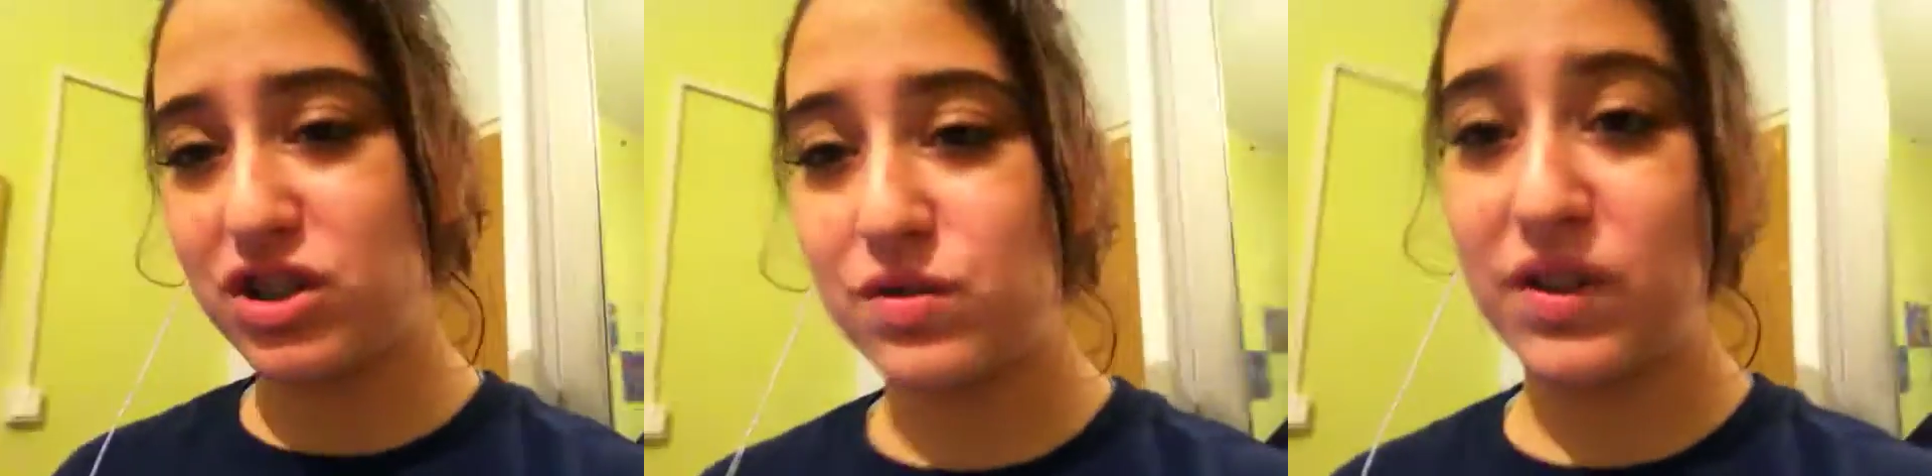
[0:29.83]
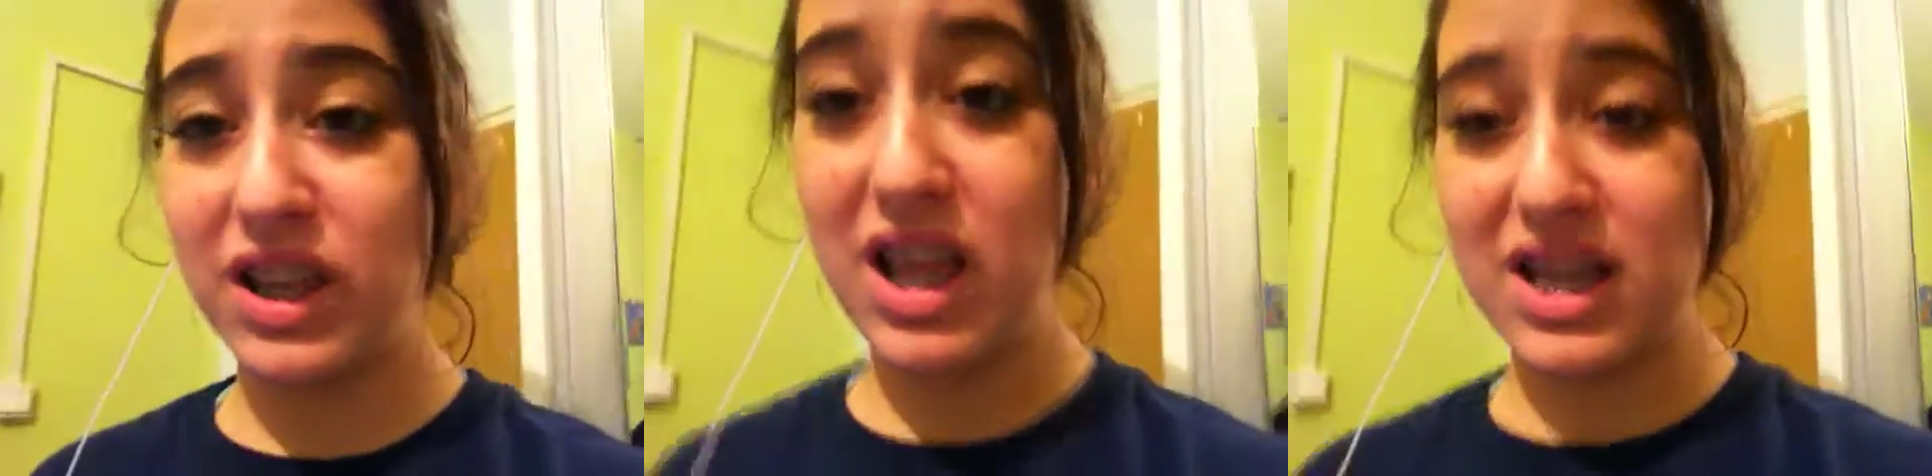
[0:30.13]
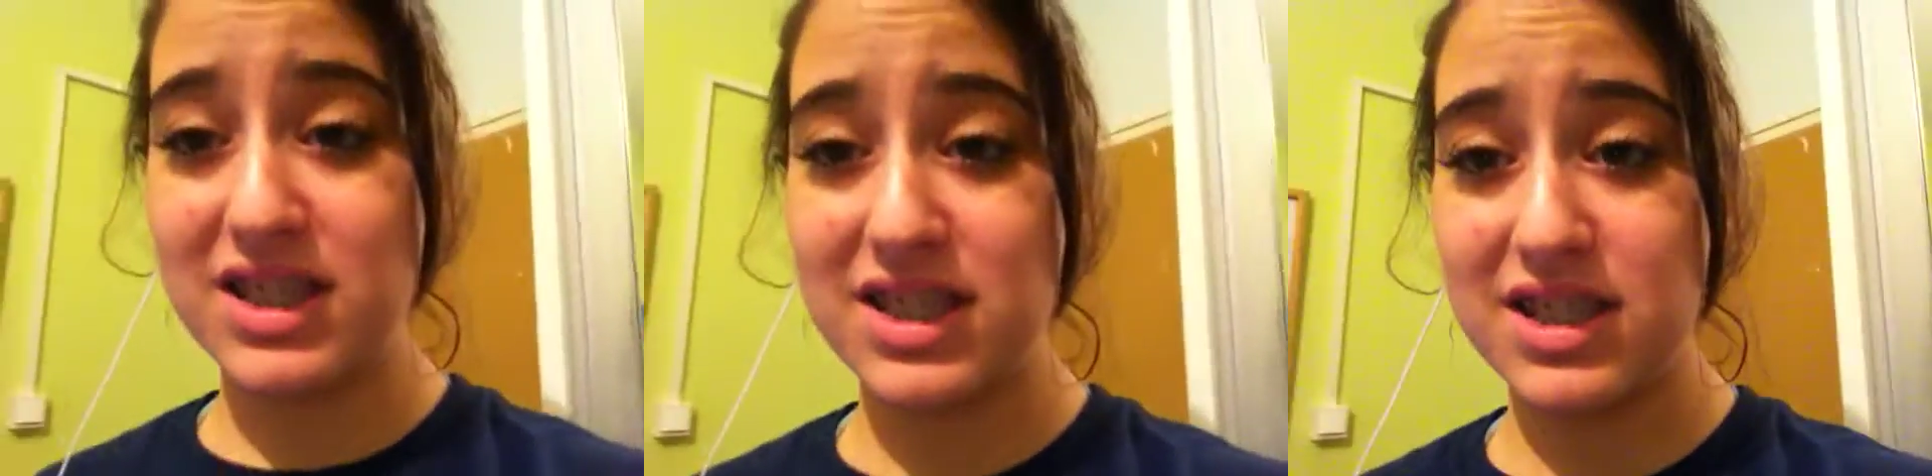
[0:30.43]
just
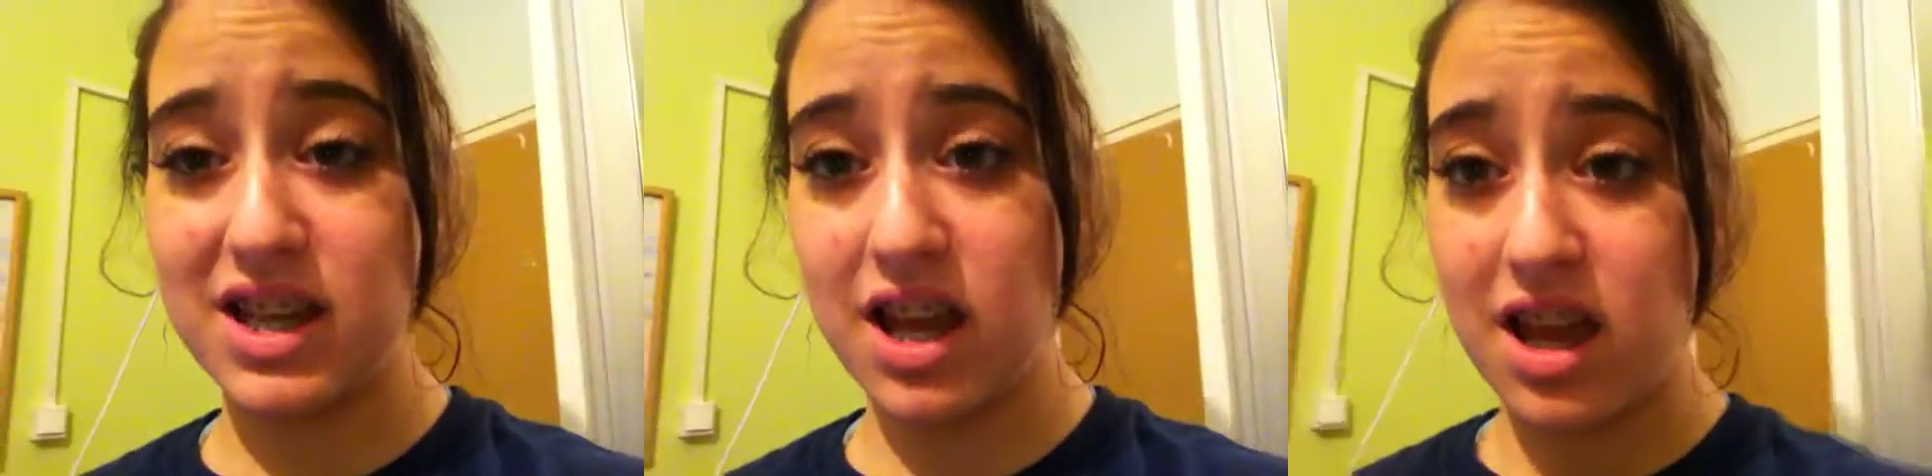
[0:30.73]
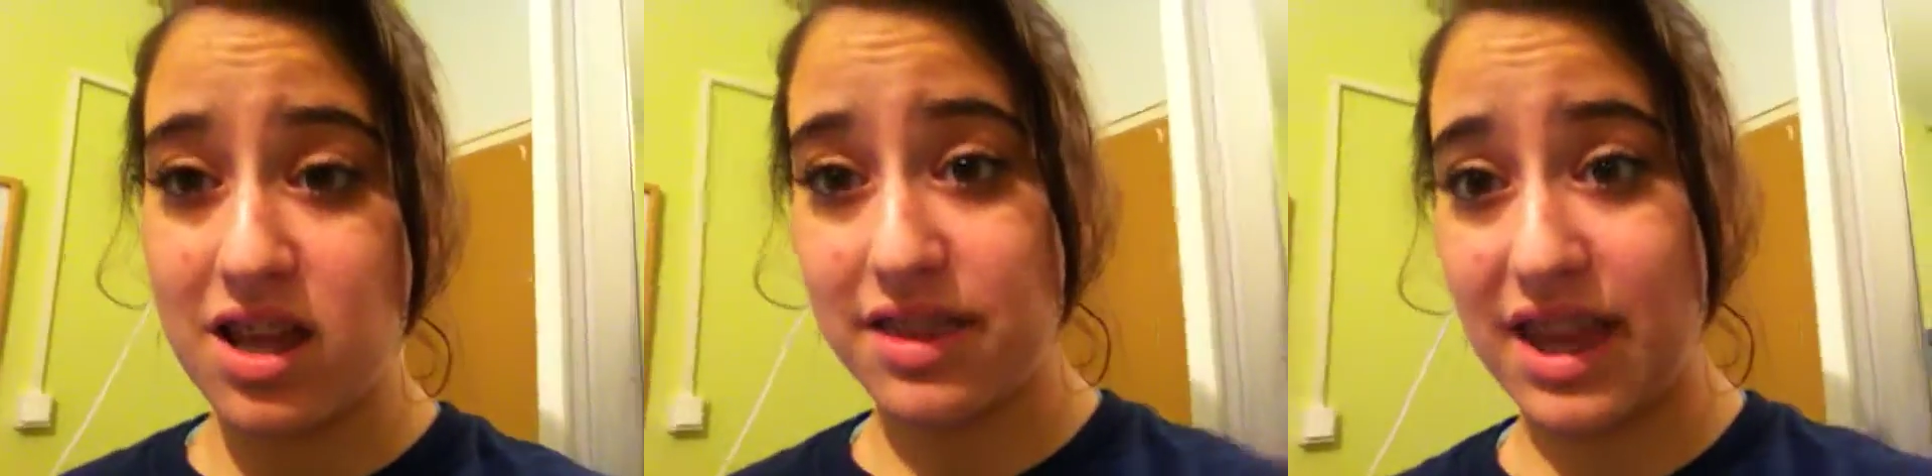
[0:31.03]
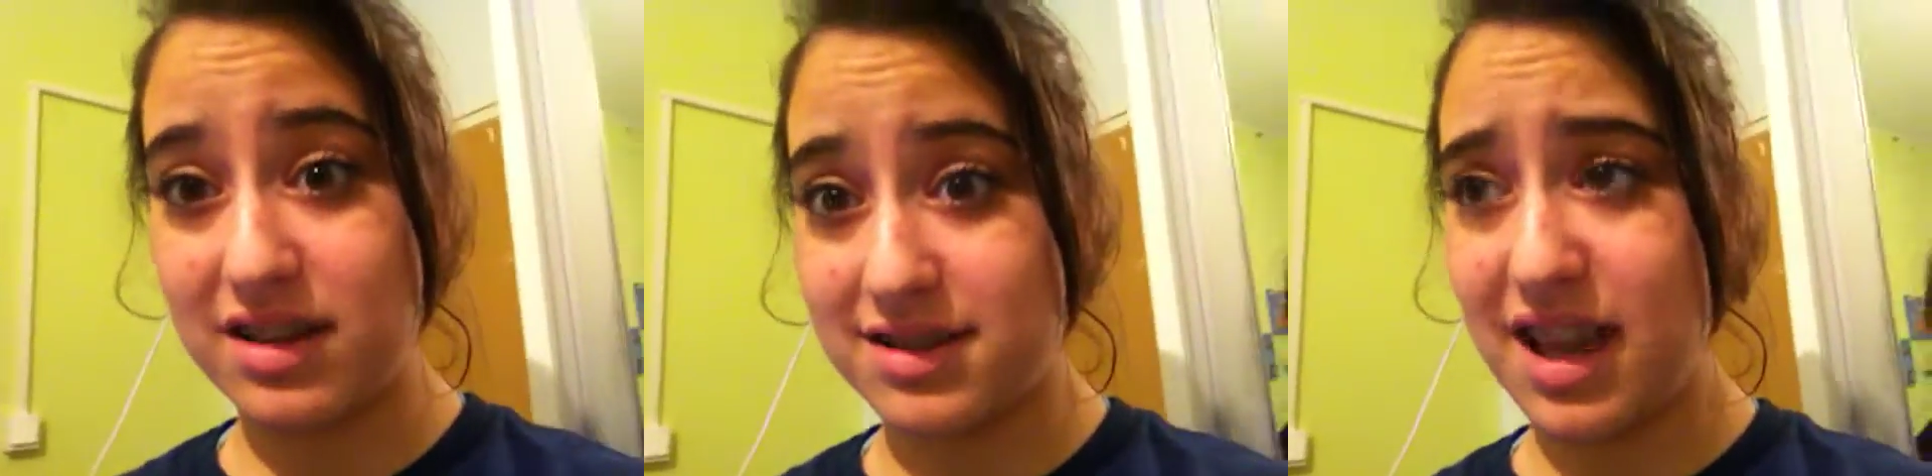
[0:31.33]
realized
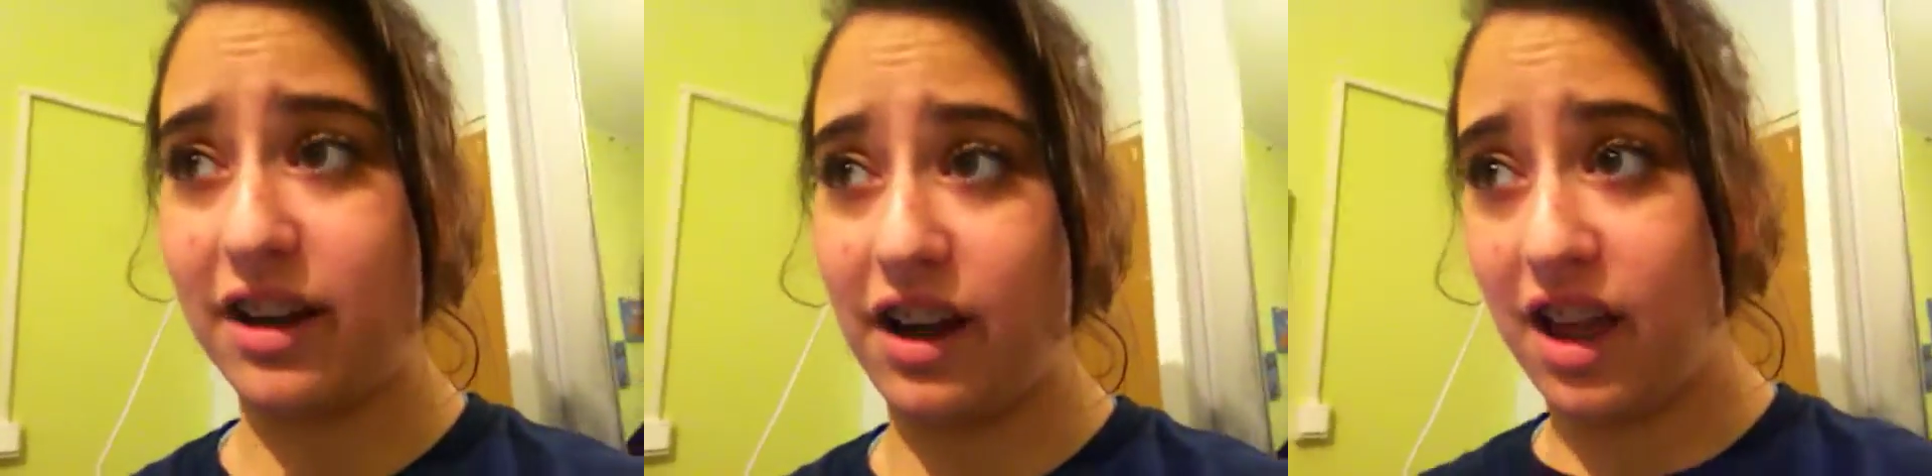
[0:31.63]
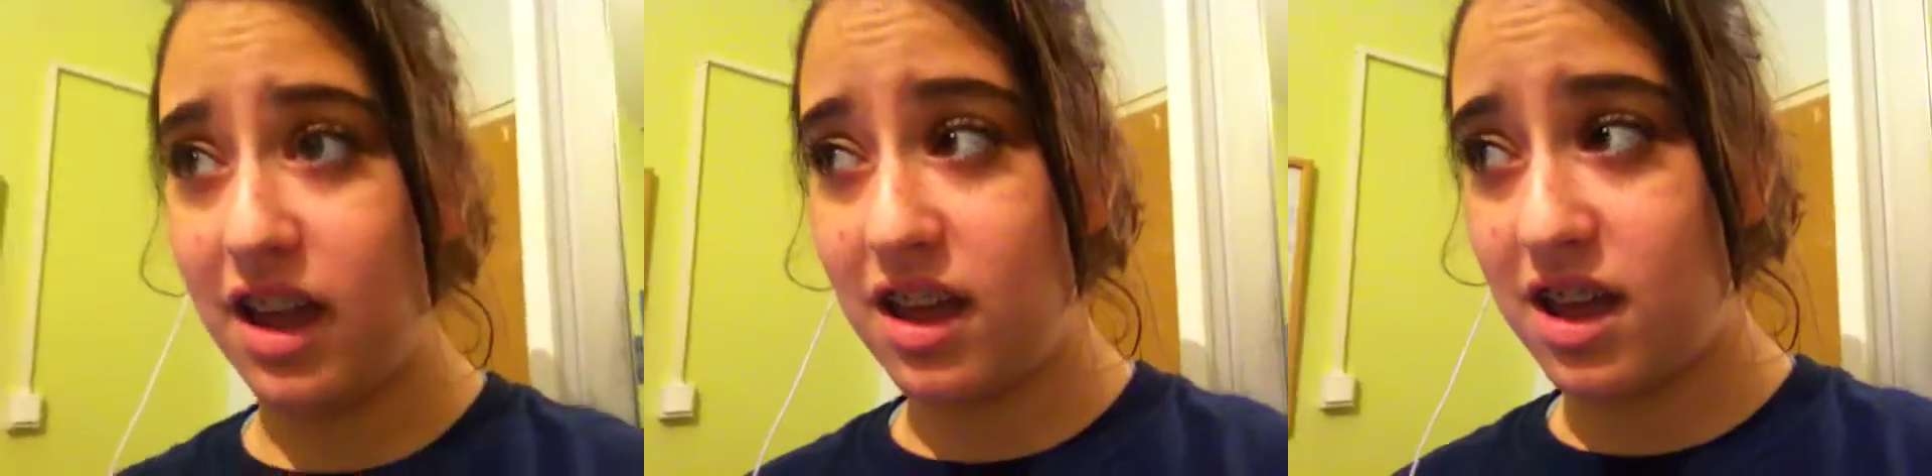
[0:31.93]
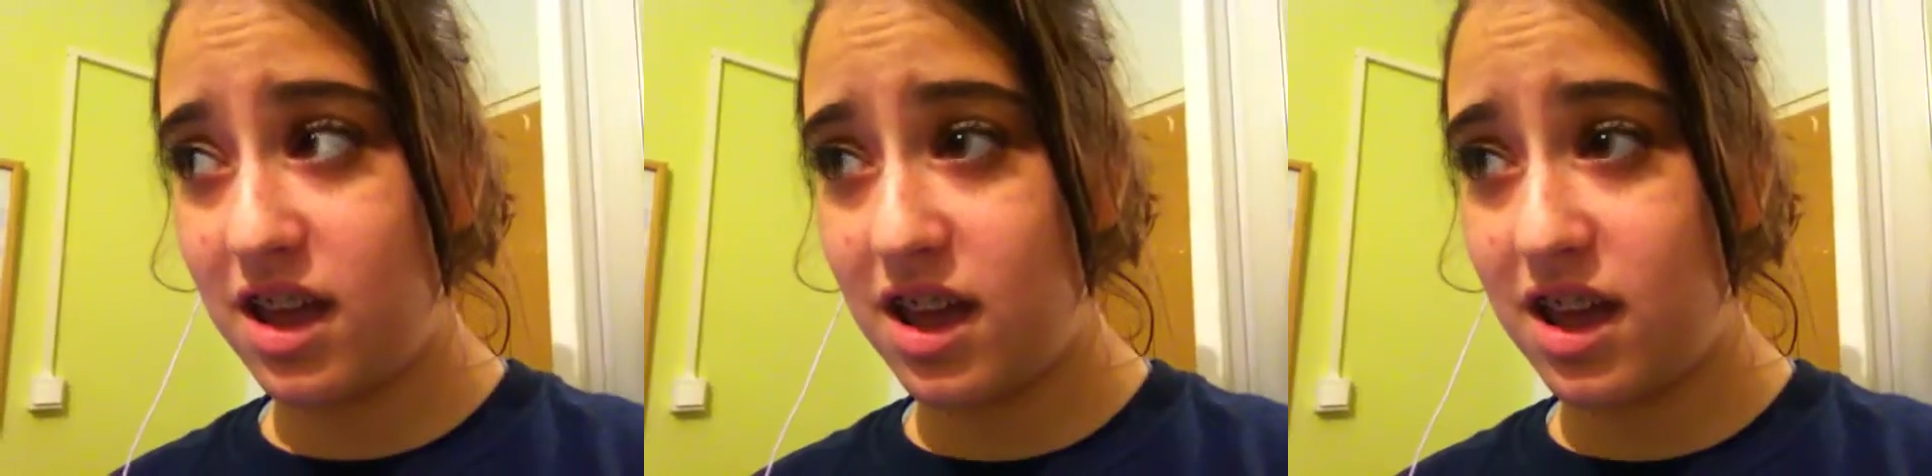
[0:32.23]
that it's Saturday,